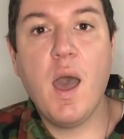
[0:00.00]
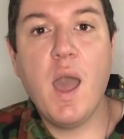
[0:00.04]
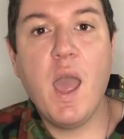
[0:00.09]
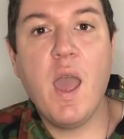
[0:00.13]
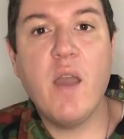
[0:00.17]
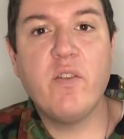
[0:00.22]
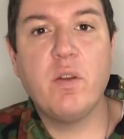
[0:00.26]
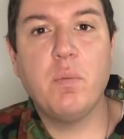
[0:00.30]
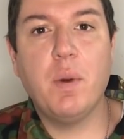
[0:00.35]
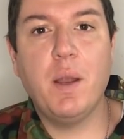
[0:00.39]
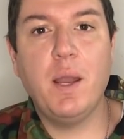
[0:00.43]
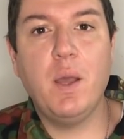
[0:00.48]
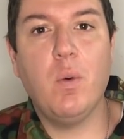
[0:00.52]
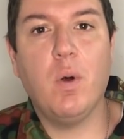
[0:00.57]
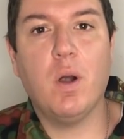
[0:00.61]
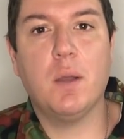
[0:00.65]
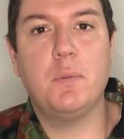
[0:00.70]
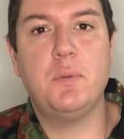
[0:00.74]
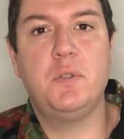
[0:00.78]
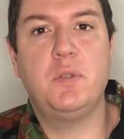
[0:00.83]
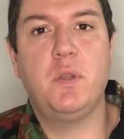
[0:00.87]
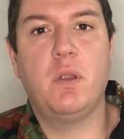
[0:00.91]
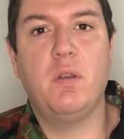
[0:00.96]
Hey everybody,
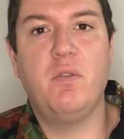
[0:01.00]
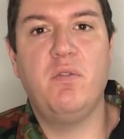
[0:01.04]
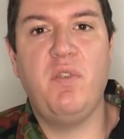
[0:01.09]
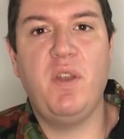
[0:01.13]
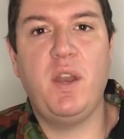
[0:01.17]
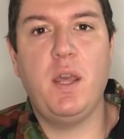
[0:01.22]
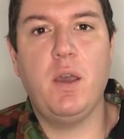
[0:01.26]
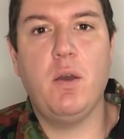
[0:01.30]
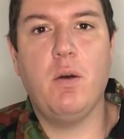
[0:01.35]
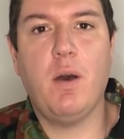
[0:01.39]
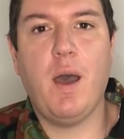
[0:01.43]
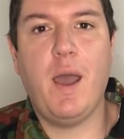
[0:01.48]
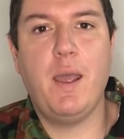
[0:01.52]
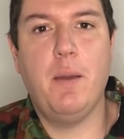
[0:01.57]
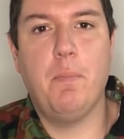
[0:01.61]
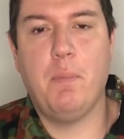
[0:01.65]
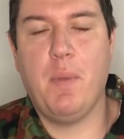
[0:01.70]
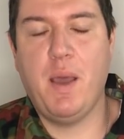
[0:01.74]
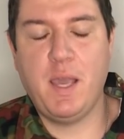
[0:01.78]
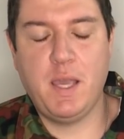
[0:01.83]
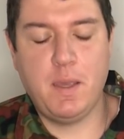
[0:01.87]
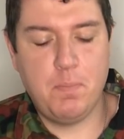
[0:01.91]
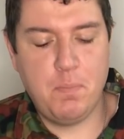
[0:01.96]
welcome to another video. I
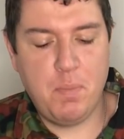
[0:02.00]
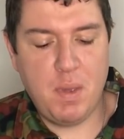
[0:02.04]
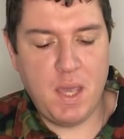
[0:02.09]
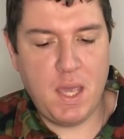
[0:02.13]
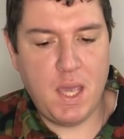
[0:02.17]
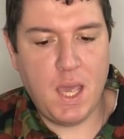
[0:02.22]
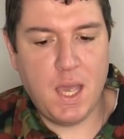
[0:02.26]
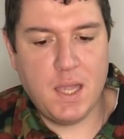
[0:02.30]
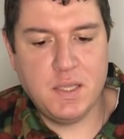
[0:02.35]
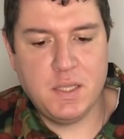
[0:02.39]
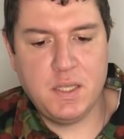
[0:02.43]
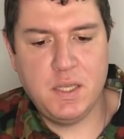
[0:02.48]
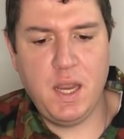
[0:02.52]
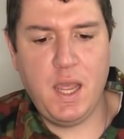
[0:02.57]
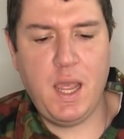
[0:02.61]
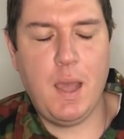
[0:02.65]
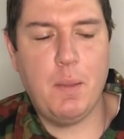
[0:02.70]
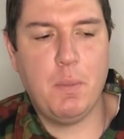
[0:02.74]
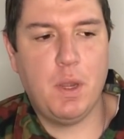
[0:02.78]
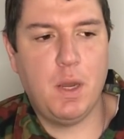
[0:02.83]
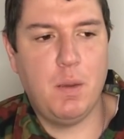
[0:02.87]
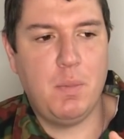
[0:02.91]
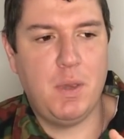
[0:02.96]
am Mike B, and
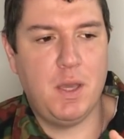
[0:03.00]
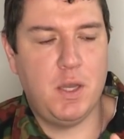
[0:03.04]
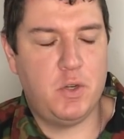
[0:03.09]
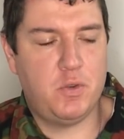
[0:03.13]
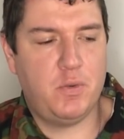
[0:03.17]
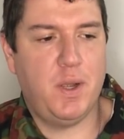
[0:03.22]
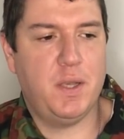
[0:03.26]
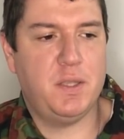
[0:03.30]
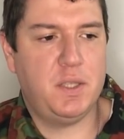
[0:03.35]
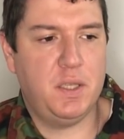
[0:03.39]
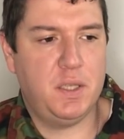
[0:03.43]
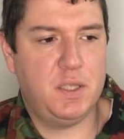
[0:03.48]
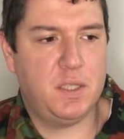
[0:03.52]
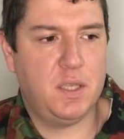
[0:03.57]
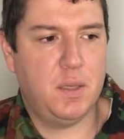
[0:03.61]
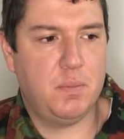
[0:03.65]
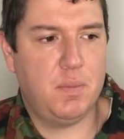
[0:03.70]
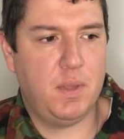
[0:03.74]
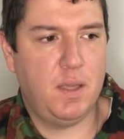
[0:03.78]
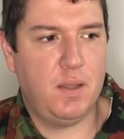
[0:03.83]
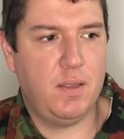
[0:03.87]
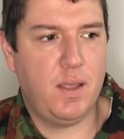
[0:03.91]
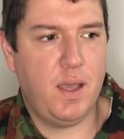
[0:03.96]
today I'm going to be addressing
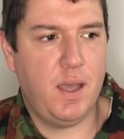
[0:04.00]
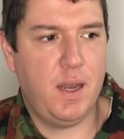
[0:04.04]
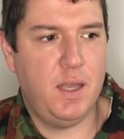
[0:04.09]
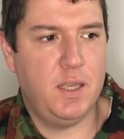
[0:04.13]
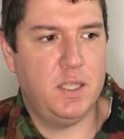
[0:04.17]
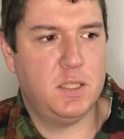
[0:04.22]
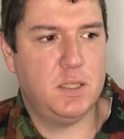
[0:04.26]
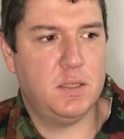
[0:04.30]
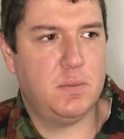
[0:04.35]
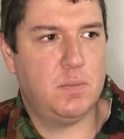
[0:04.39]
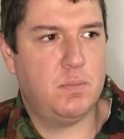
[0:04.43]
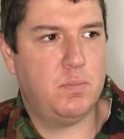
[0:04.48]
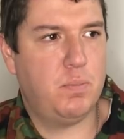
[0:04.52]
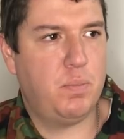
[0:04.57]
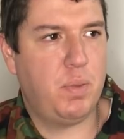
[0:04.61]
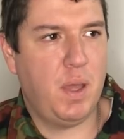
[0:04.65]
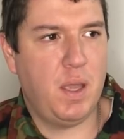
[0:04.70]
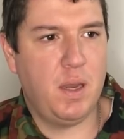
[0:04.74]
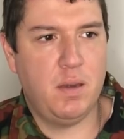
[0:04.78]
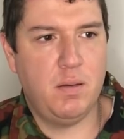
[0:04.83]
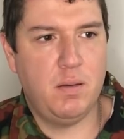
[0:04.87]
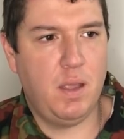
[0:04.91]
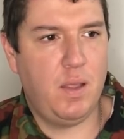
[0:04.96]
something that has
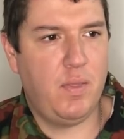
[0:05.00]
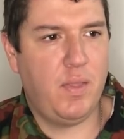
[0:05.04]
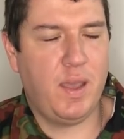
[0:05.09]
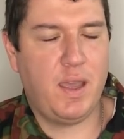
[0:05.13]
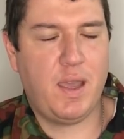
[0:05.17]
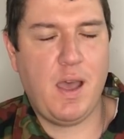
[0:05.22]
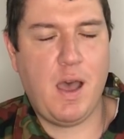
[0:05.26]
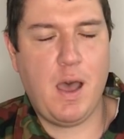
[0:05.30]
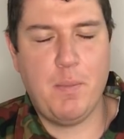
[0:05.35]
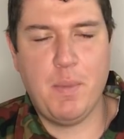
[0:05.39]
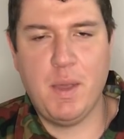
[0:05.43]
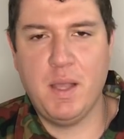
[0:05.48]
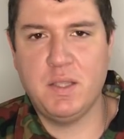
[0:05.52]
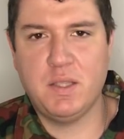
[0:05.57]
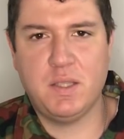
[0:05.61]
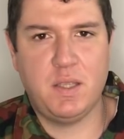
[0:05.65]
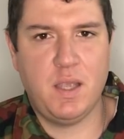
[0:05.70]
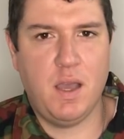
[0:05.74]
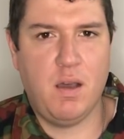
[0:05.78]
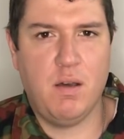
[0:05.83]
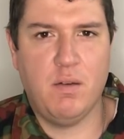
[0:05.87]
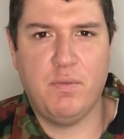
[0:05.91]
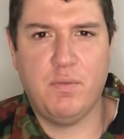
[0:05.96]
been in the
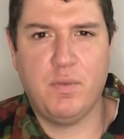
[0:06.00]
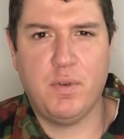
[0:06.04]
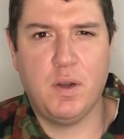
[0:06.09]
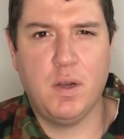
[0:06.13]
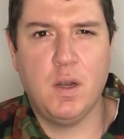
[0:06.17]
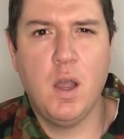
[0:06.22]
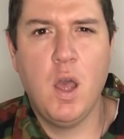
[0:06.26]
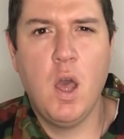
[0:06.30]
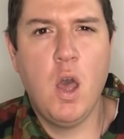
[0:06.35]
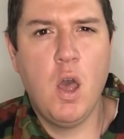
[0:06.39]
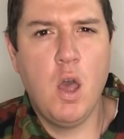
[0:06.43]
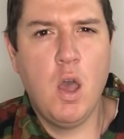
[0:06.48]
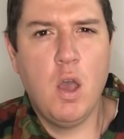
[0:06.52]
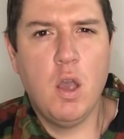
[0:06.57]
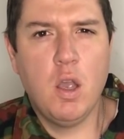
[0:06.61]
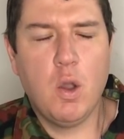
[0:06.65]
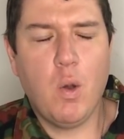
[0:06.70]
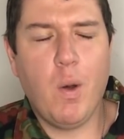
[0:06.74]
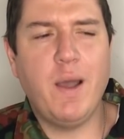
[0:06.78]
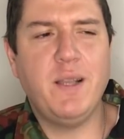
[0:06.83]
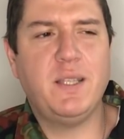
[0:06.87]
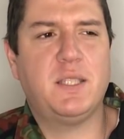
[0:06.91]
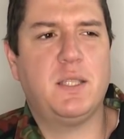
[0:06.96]
comments now for
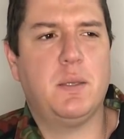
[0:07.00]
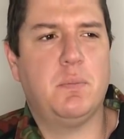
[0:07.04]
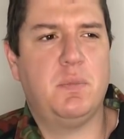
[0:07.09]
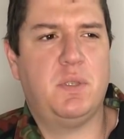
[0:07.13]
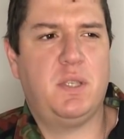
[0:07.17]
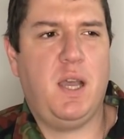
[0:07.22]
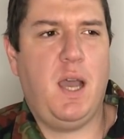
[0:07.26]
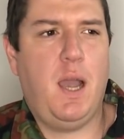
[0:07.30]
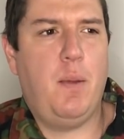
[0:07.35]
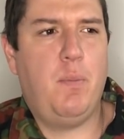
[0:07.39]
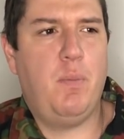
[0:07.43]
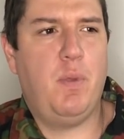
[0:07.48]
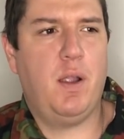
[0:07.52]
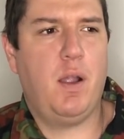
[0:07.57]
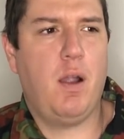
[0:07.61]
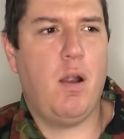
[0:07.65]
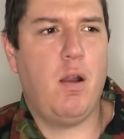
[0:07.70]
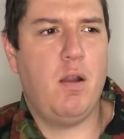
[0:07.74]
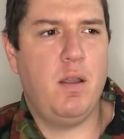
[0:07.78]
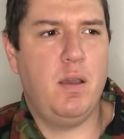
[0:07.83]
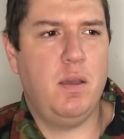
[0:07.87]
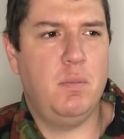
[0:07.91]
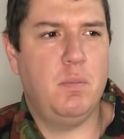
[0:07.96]
quite some time
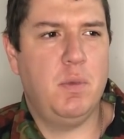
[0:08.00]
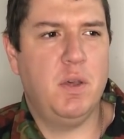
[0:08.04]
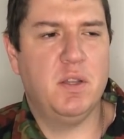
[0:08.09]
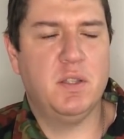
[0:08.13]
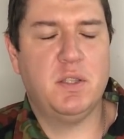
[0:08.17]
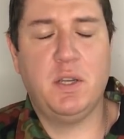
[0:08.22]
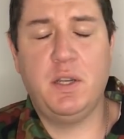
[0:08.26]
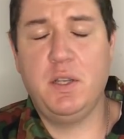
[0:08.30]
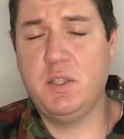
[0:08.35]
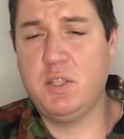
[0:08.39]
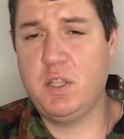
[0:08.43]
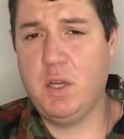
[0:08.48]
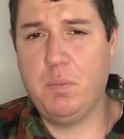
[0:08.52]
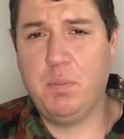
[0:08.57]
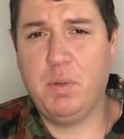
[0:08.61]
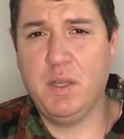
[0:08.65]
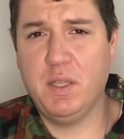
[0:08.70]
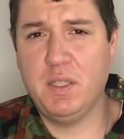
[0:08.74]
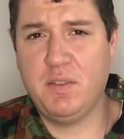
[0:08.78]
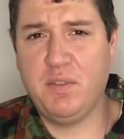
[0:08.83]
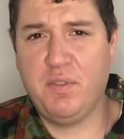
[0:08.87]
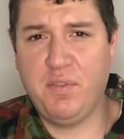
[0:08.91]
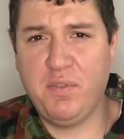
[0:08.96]
regarding military
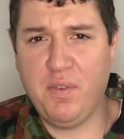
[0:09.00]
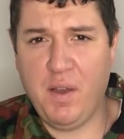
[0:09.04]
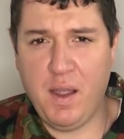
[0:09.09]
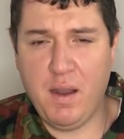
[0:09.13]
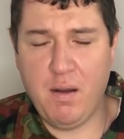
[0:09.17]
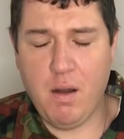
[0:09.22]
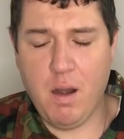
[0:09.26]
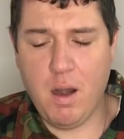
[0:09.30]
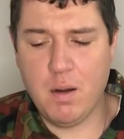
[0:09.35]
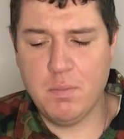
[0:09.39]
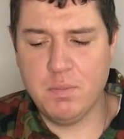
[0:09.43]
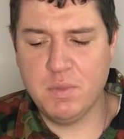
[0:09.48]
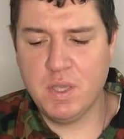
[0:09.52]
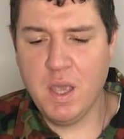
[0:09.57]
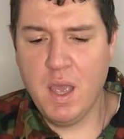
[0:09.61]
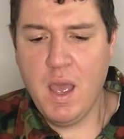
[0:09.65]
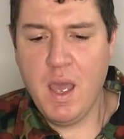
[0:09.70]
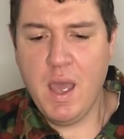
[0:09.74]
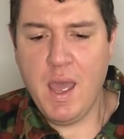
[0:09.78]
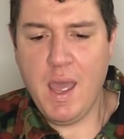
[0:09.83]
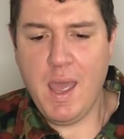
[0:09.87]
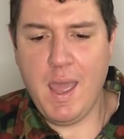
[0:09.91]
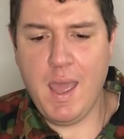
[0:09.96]
surplus firearms,
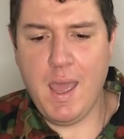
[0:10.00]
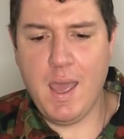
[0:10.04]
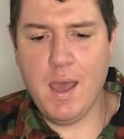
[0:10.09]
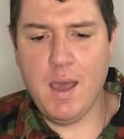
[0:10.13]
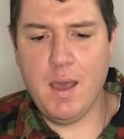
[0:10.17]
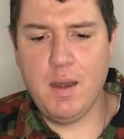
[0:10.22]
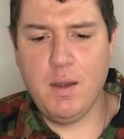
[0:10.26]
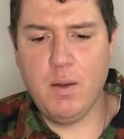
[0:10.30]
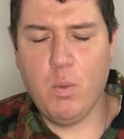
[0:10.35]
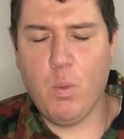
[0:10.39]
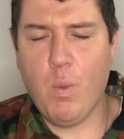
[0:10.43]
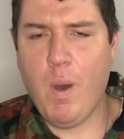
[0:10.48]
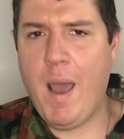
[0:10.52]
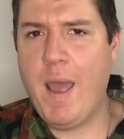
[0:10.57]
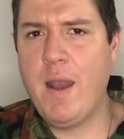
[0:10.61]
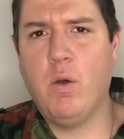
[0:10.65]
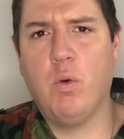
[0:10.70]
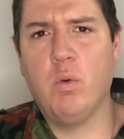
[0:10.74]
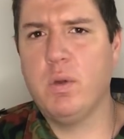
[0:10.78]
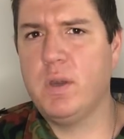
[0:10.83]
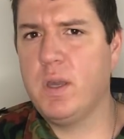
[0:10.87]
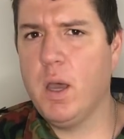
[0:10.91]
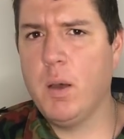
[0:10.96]
and why
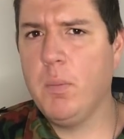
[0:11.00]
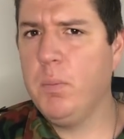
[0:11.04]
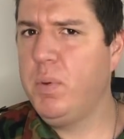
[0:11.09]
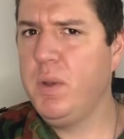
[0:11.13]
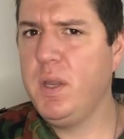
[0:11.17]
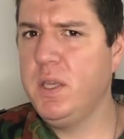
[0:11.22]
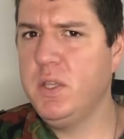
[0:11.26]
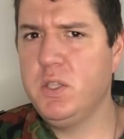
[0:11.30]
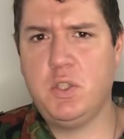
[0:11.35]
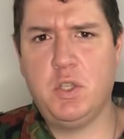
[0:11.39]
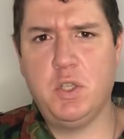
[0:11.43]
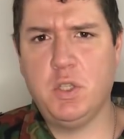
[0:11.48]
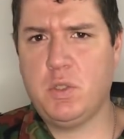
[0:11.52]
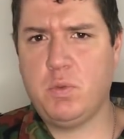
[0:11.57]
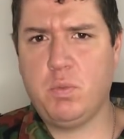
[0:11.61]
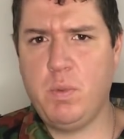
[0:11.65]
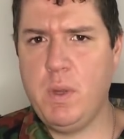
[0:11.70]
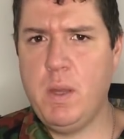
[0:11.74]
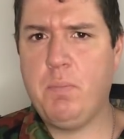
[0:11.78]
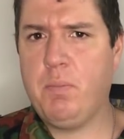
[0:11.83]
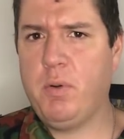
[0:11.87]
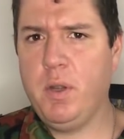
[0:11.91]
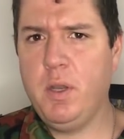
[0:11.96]
don't companies just
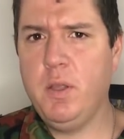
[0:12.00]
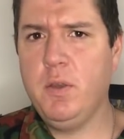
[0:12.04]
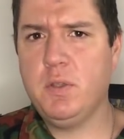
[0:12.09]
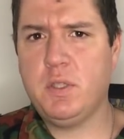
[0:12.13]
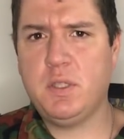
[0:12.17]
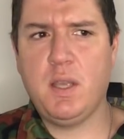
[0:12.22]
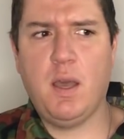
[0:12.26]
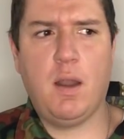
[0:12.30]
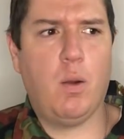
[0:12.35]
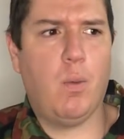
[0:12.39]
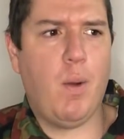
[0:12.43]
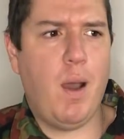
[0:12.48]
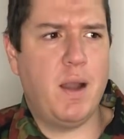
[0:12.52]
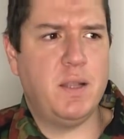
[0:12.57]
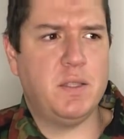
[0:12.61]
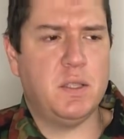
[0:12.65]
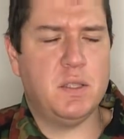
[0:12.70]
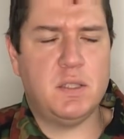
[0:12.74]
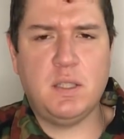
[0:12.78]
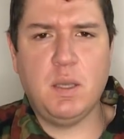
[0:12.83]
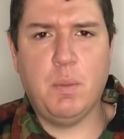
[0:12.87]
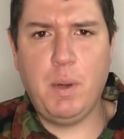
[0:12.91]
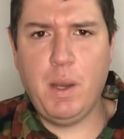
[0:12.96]
reproduce that, or why
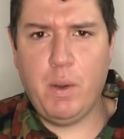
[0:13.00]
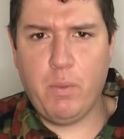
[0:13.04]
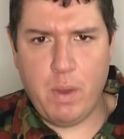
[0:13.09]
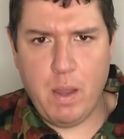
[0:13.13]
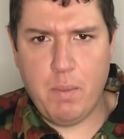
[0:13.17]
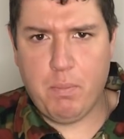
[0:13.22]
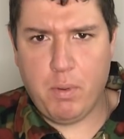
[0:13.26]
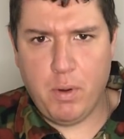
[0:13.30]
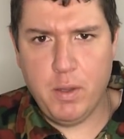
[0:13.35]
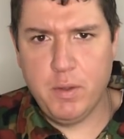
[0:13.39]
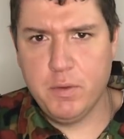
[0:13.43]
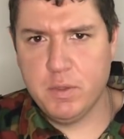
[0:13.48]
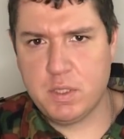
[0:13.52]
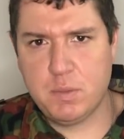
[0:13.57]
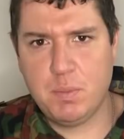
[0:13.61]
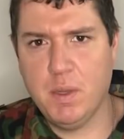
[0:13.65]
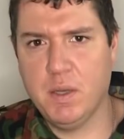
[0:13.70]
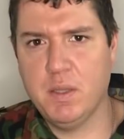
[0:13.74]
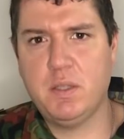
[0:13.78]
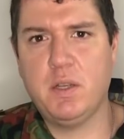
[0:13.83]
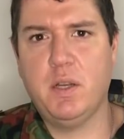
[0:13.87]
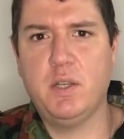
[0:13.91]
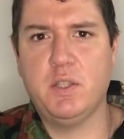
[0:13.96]
doesn't somebody reproduce
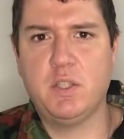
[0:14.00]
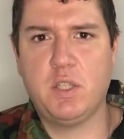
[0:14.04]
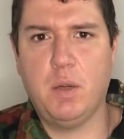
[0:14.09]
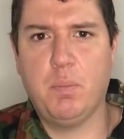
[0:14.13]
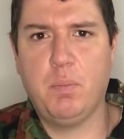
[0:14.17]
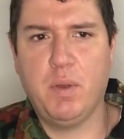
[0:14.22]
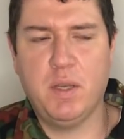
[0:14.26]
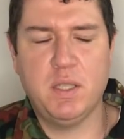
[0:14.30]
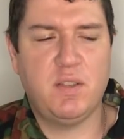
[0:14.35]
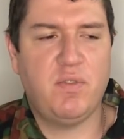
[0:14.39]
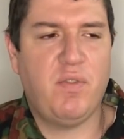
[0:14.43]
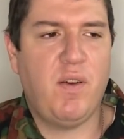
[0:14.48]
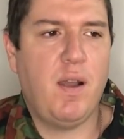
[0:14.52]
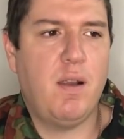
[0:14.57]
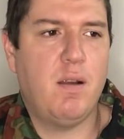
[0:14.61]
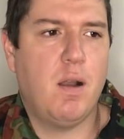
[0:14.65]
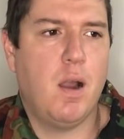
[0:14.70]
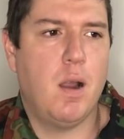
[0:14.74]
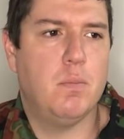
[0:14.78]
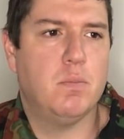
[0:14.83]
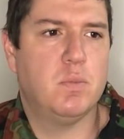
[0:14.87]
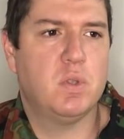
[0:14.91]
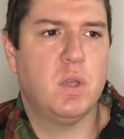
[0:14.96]
military surplus
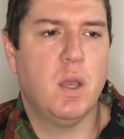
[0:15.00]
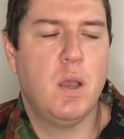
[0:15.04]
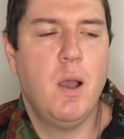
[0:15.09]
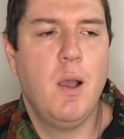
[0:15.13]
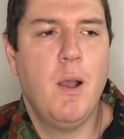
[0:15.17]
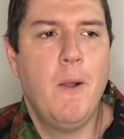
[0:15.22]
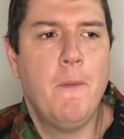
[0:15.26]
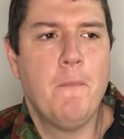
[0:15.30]
firearms?